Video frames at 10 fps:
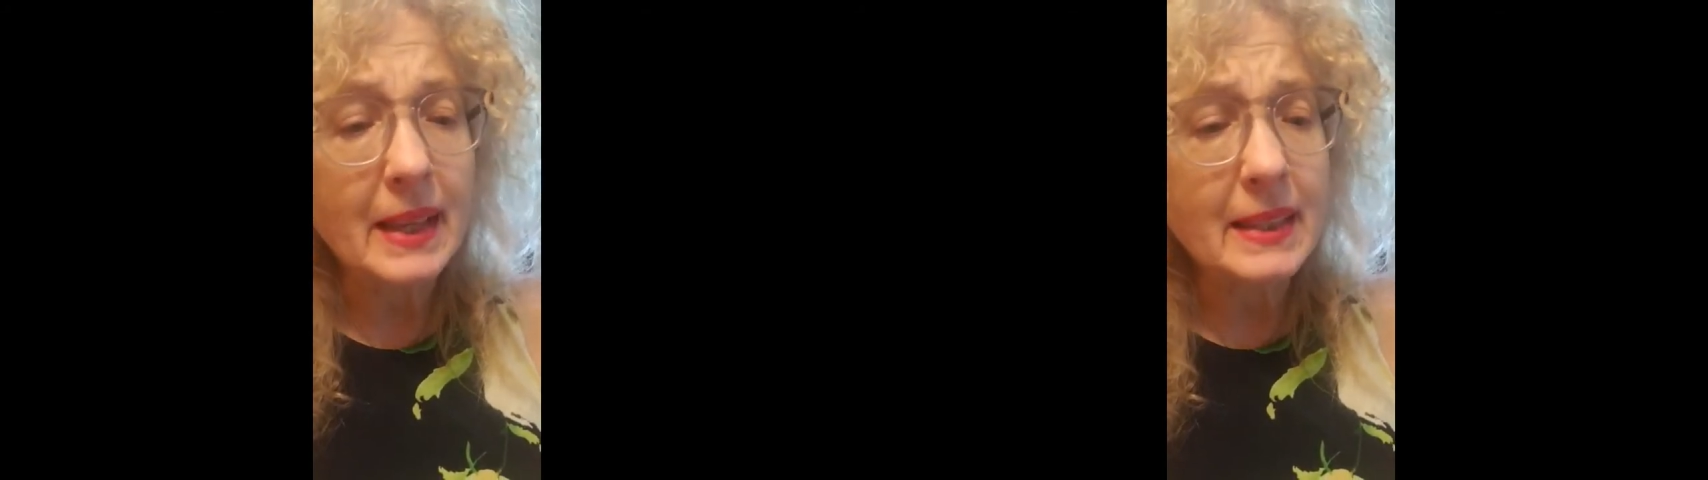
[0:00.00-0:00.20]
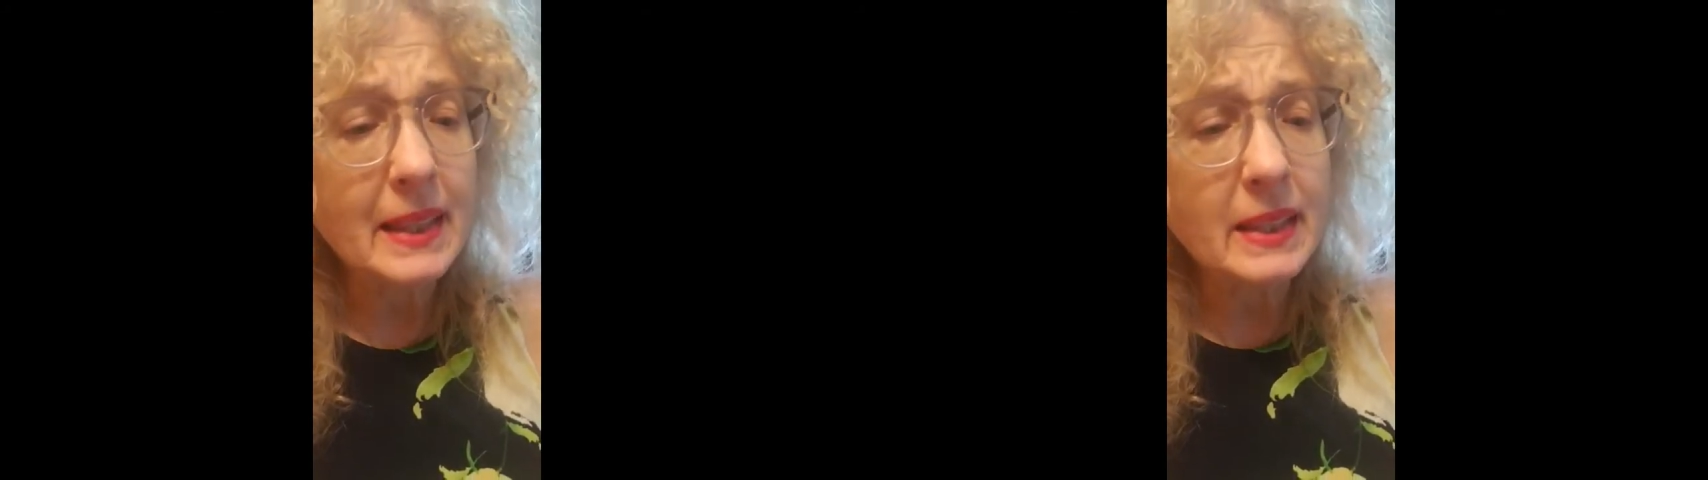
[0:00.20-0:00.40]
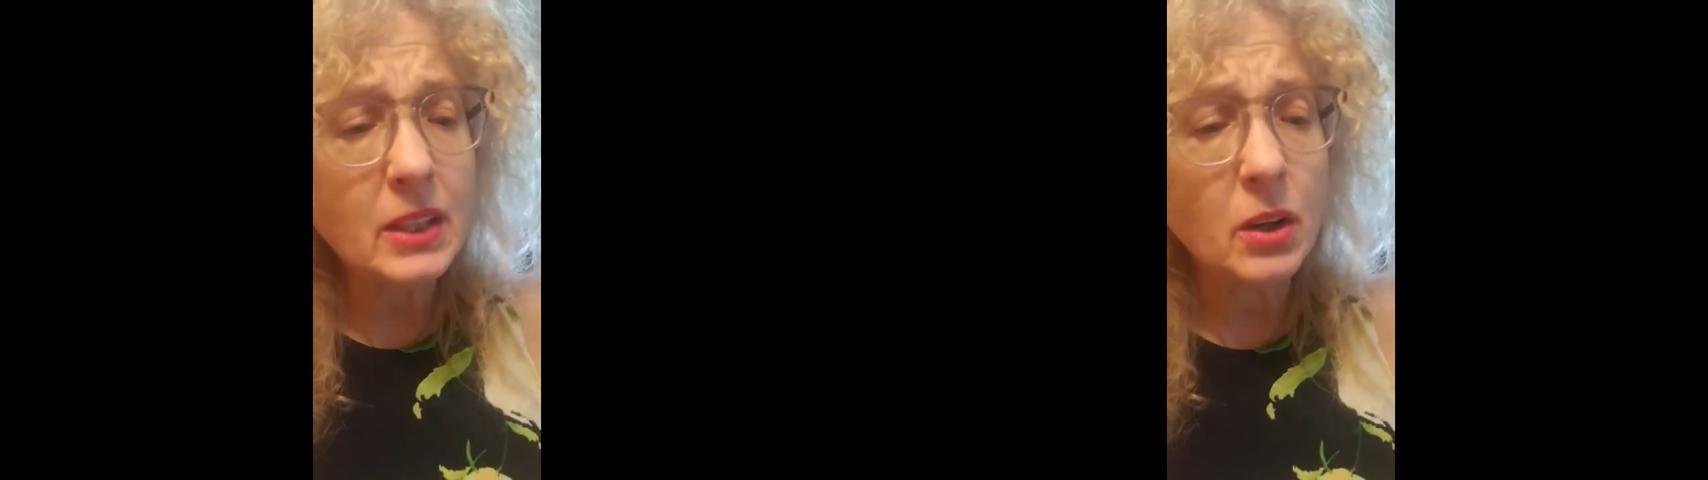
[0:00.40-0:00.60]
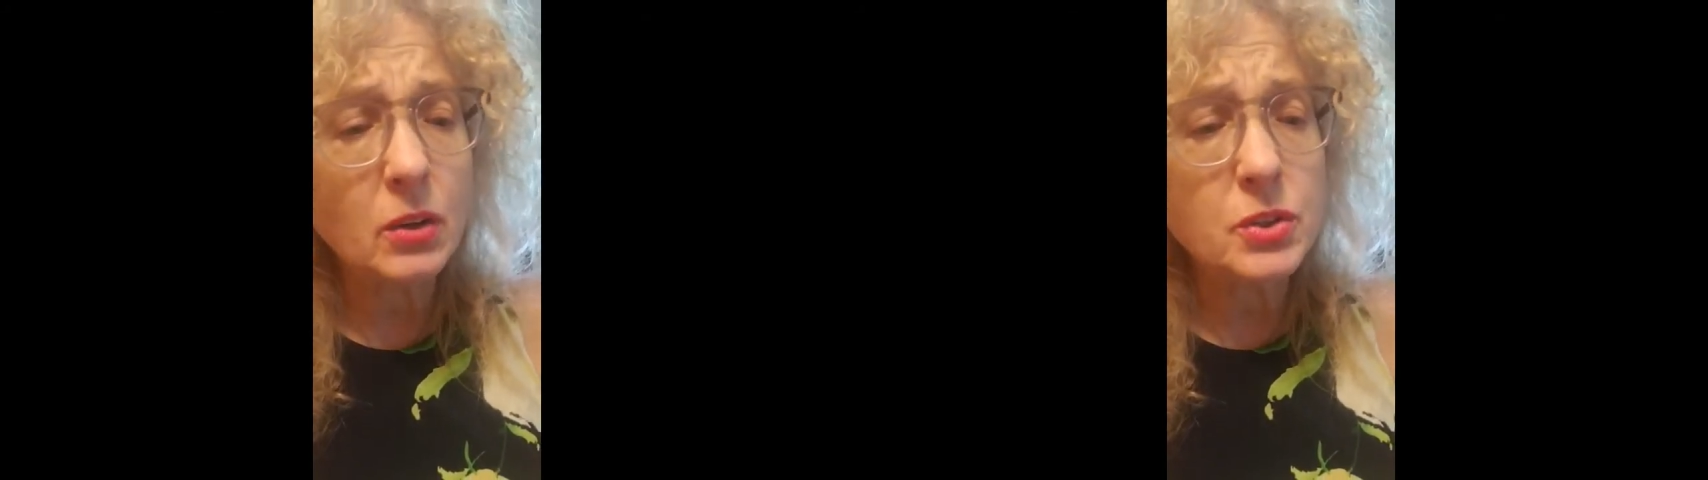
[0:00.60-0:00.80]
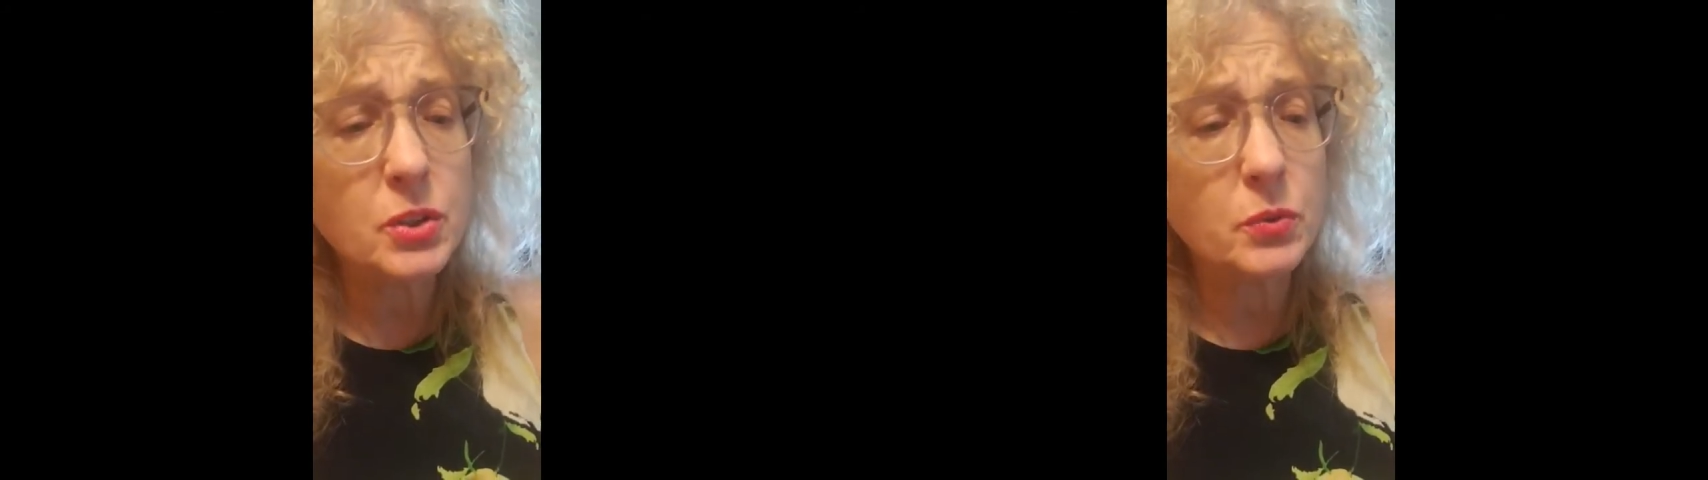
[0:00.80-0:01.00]
And then he
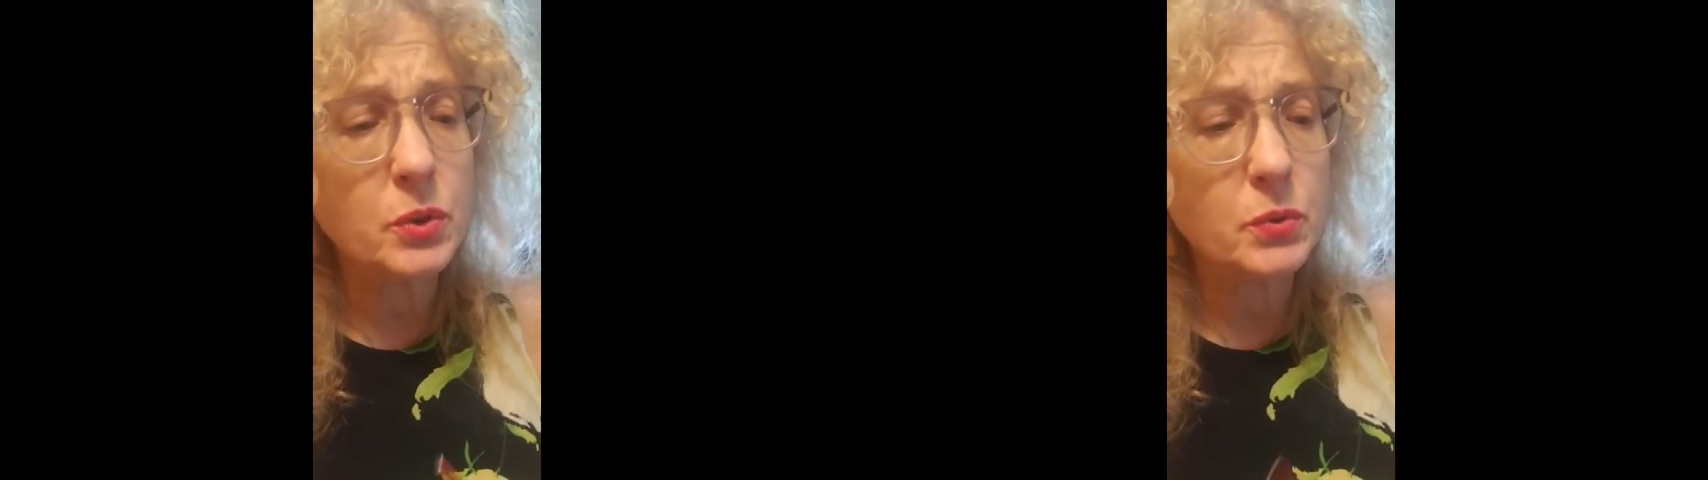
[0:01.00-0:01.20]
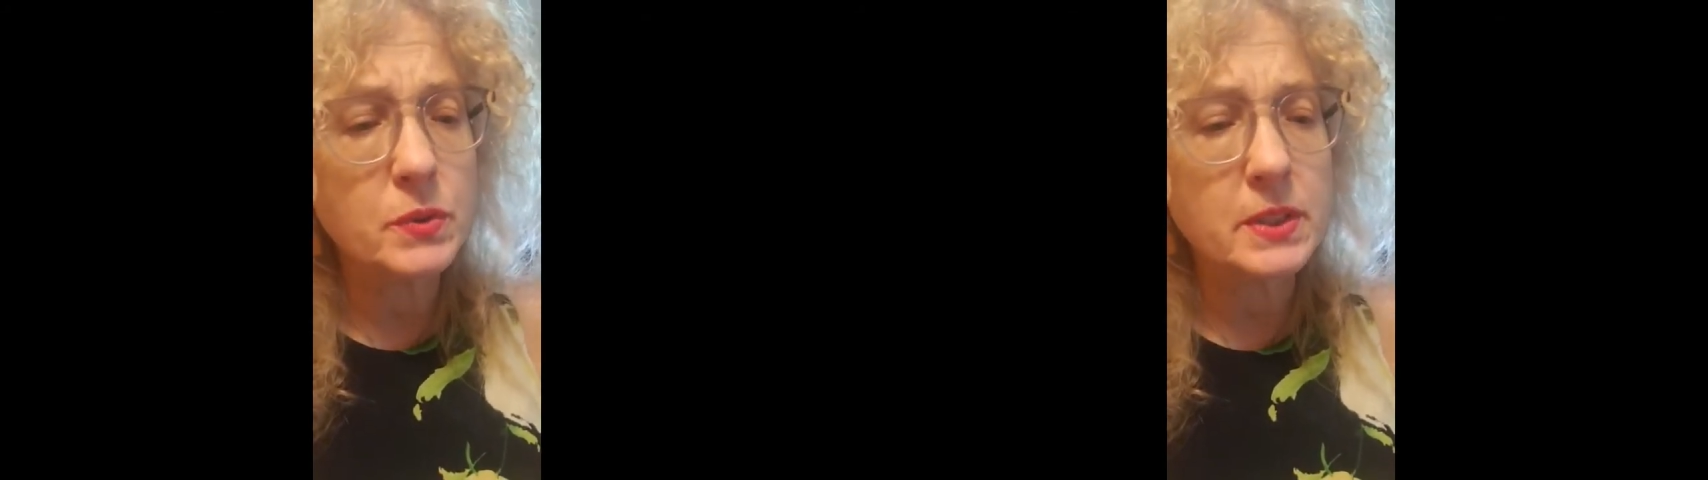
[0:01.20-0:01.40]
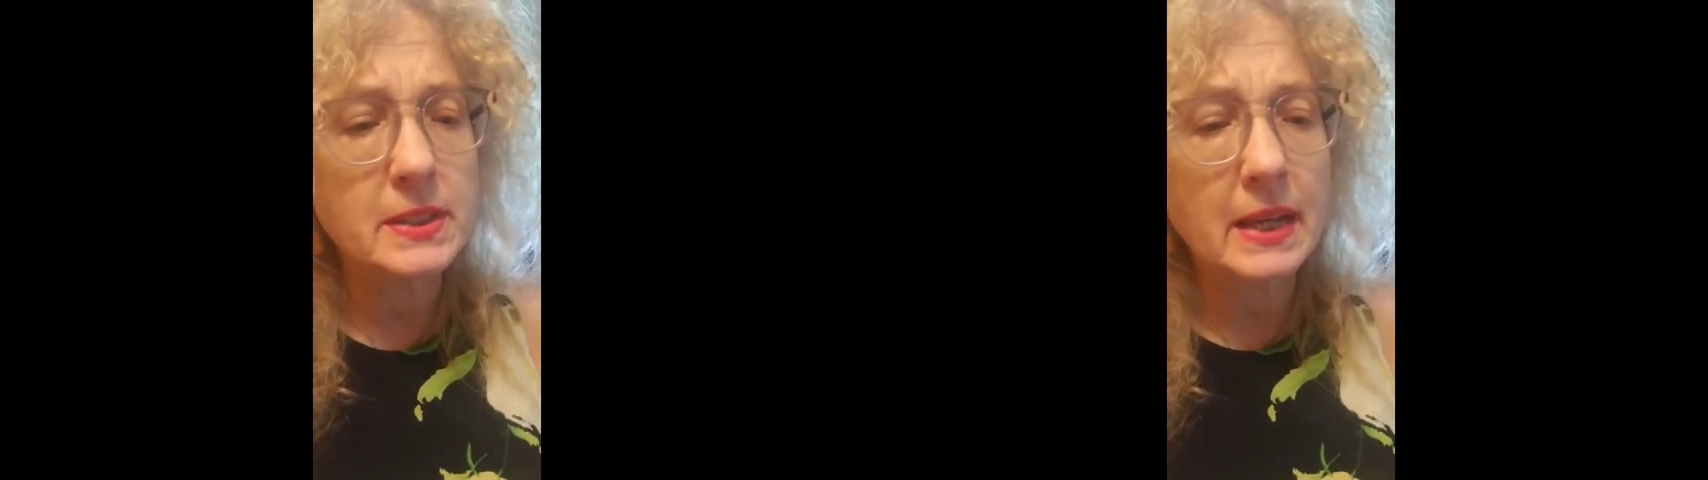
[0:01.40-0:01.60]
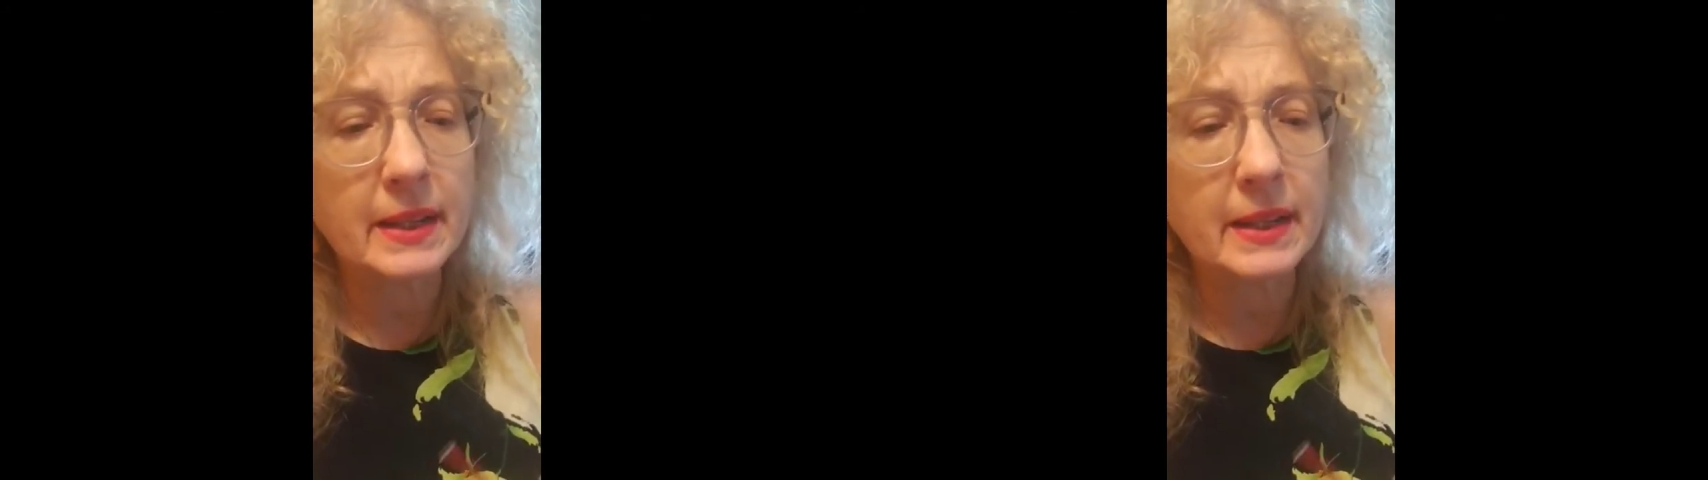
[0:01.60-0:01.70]
also uses